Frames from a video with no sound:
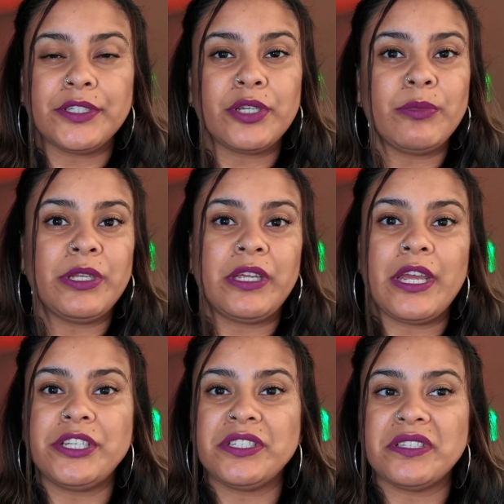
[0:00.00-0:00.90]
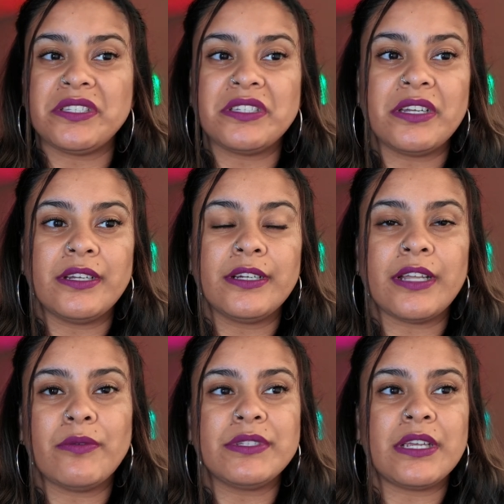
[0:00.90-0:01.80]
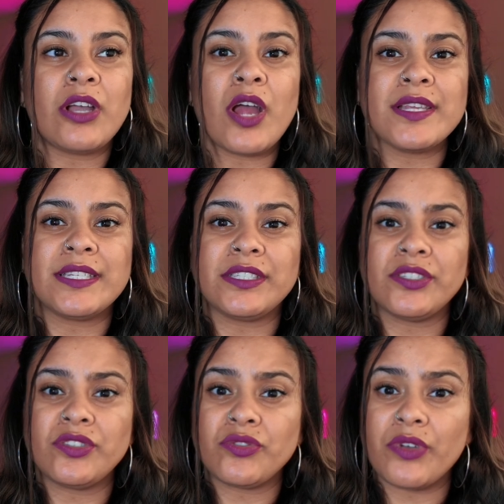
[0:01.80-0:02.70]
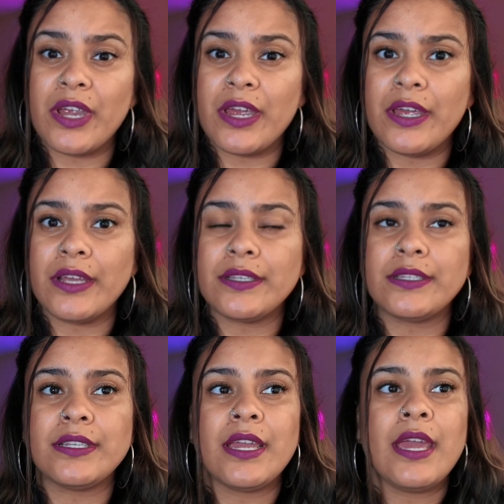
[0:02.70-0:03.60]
Their communication sucked. I was in constant stress.